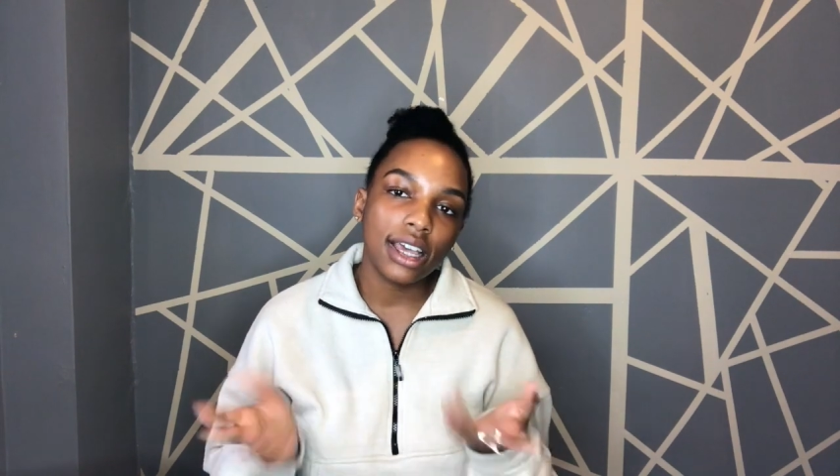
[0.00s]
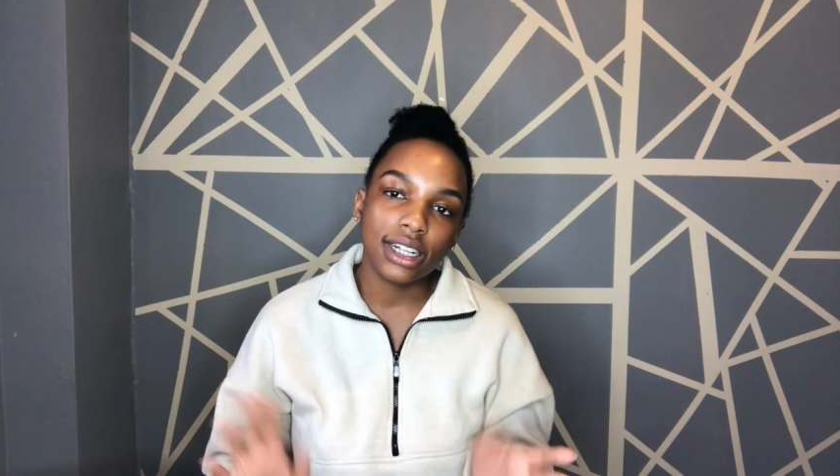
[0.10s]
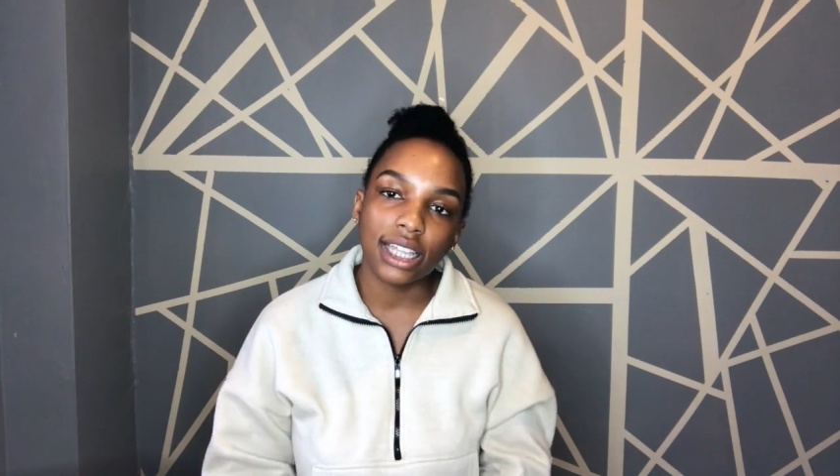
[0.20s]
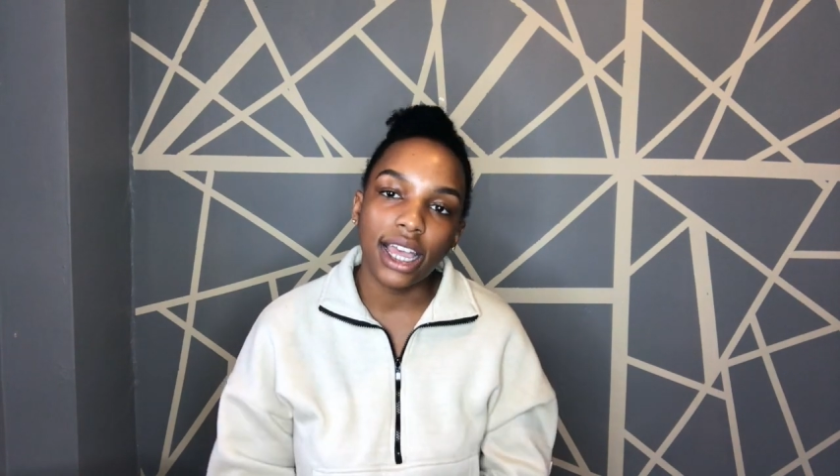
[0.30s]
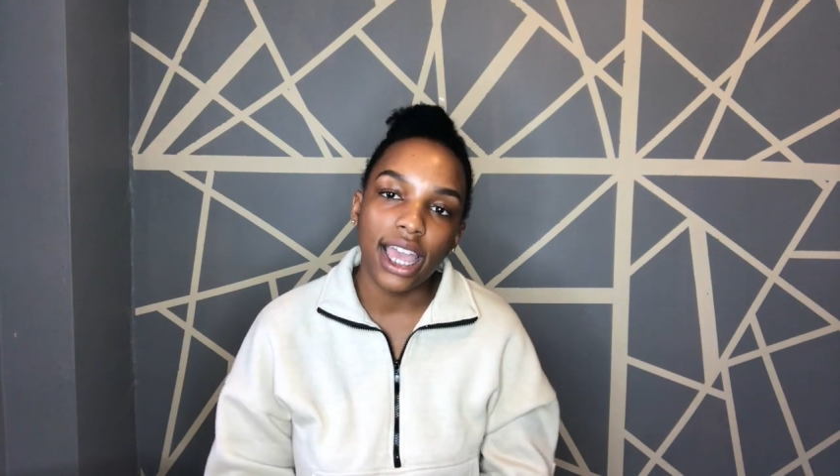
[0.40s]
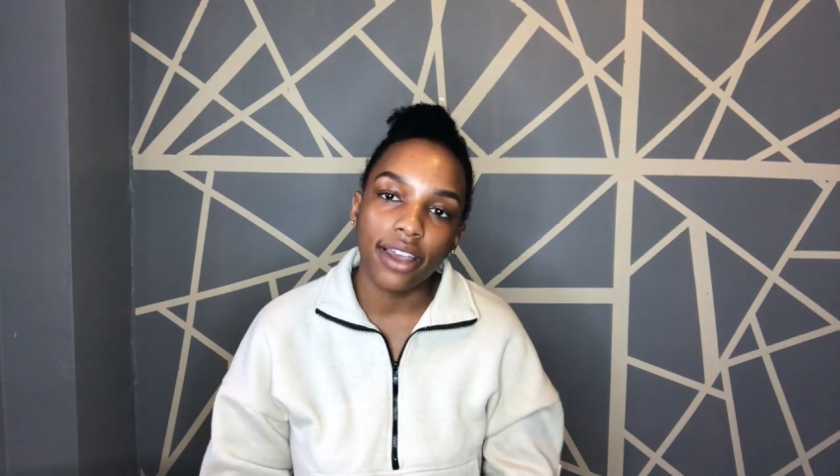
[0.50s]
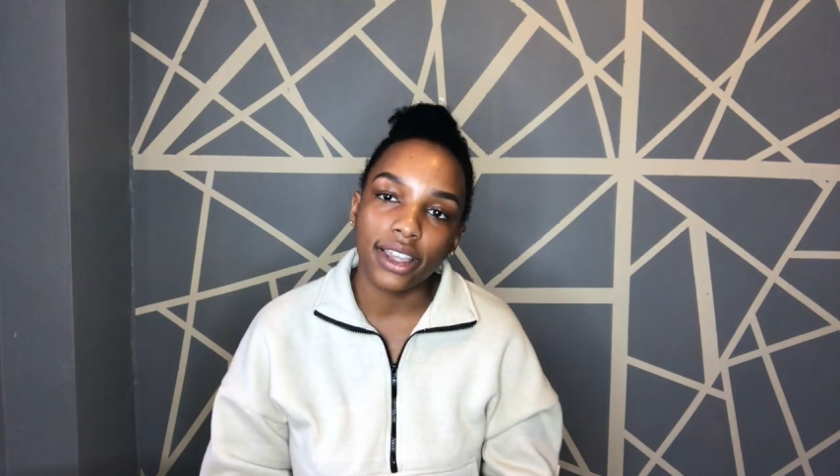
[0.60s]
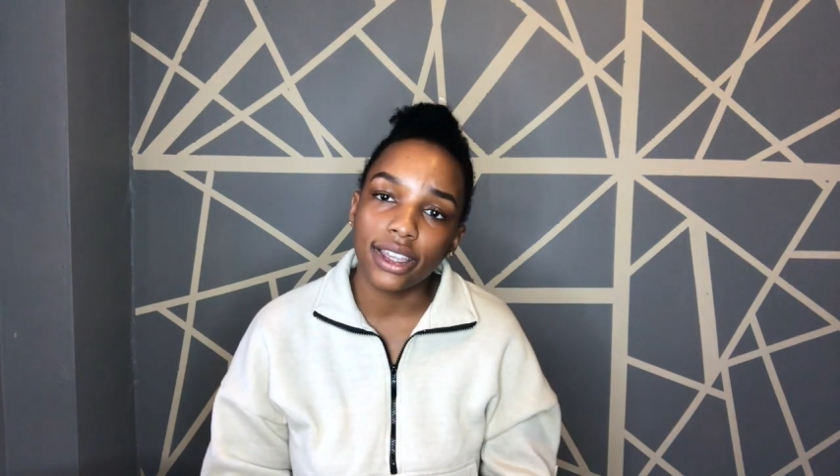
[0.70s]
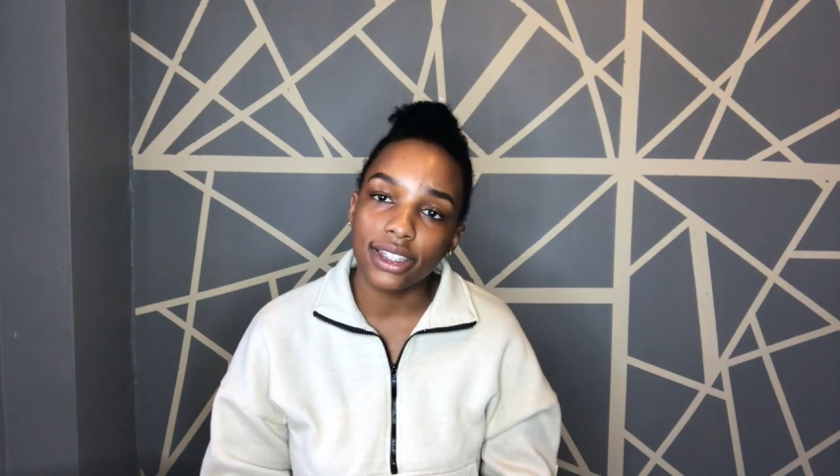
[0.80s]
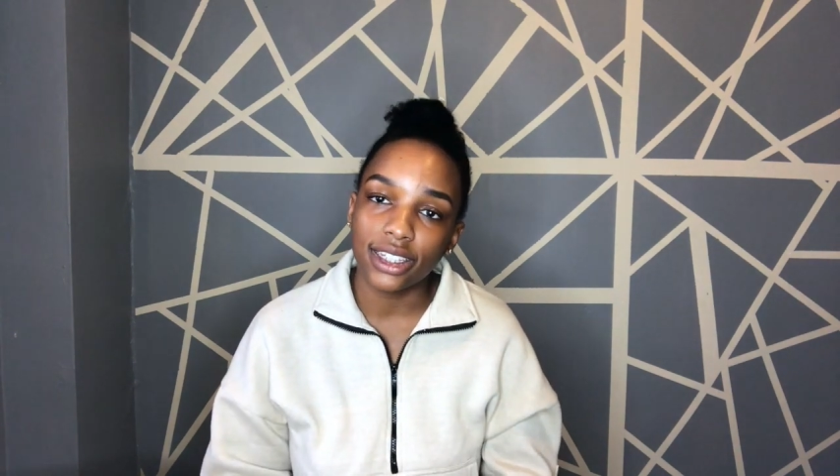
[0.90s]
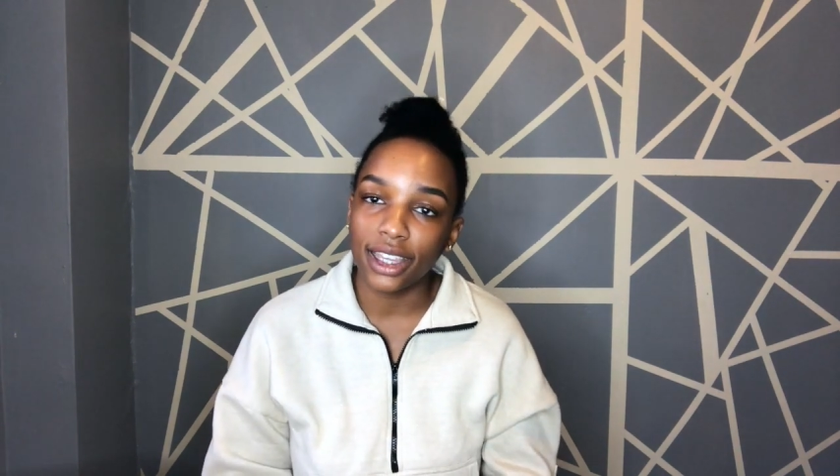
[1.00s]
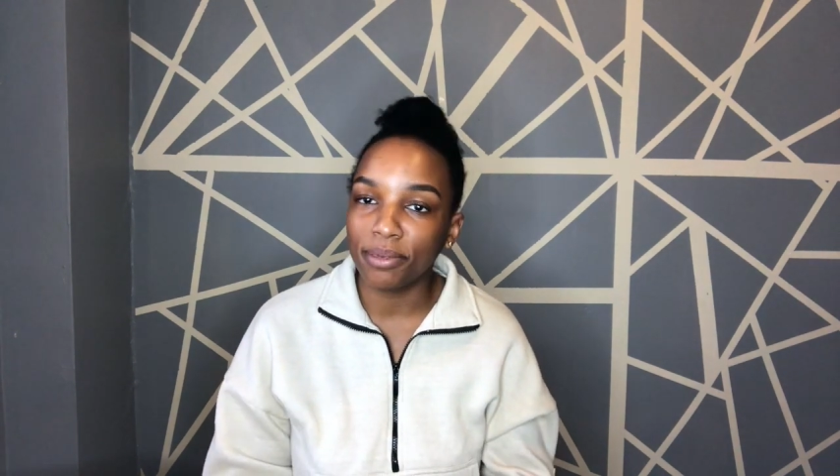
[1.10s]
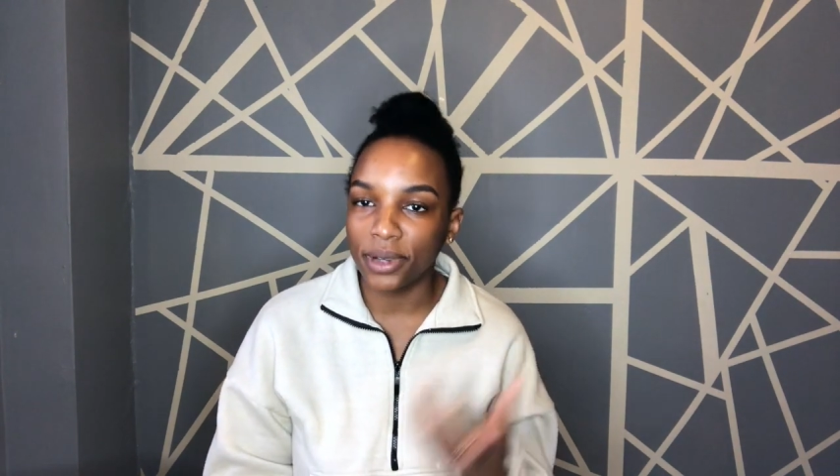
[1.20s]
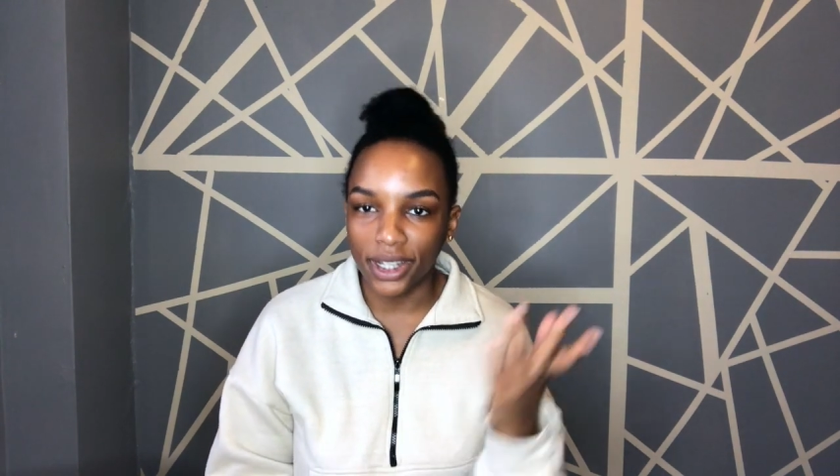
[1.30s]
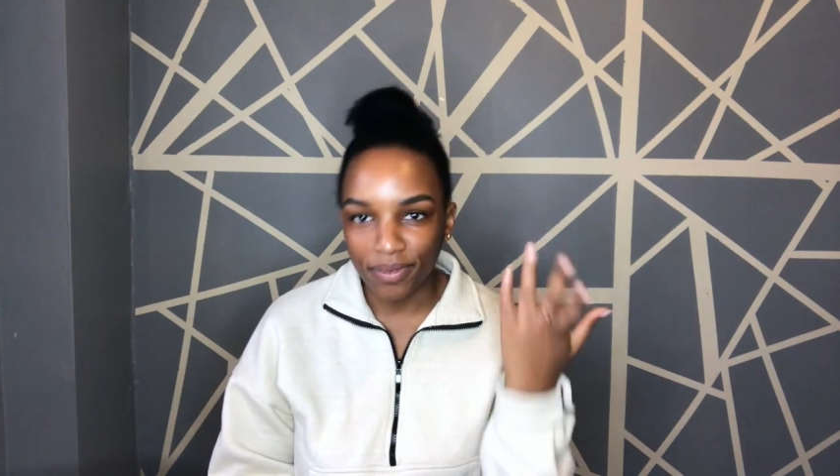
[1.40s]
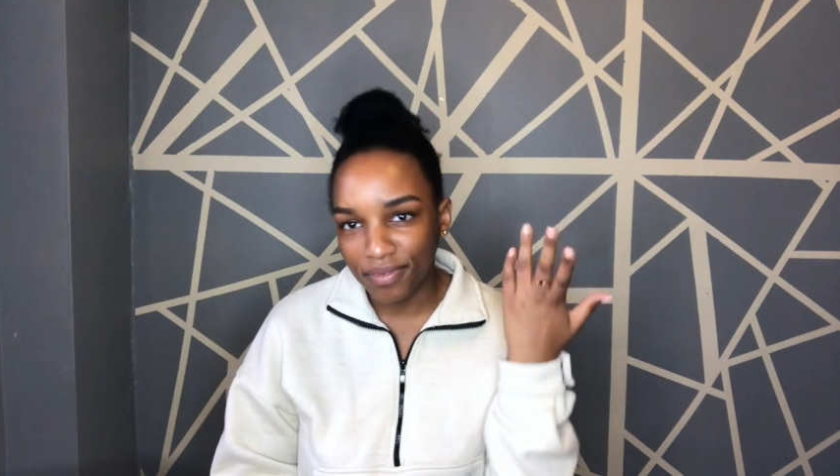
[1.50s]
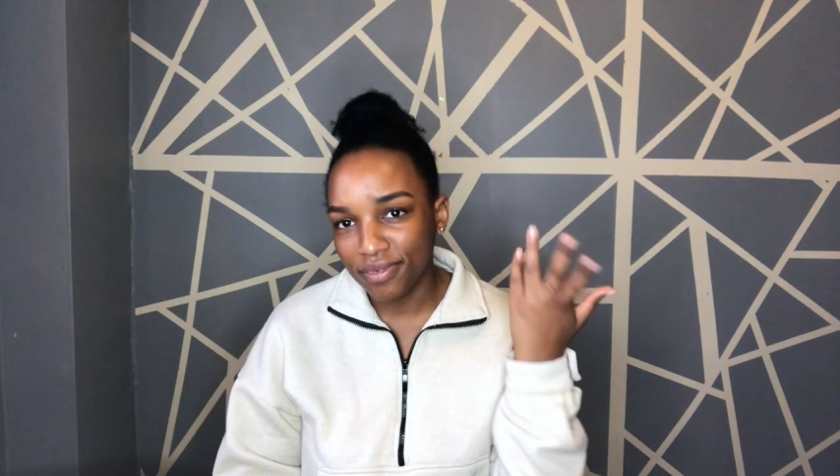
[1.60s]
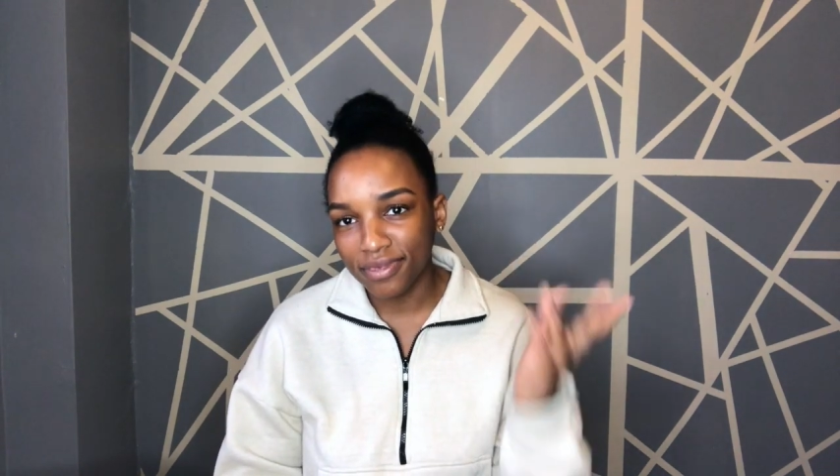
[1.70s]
because I ain't had kids yet, but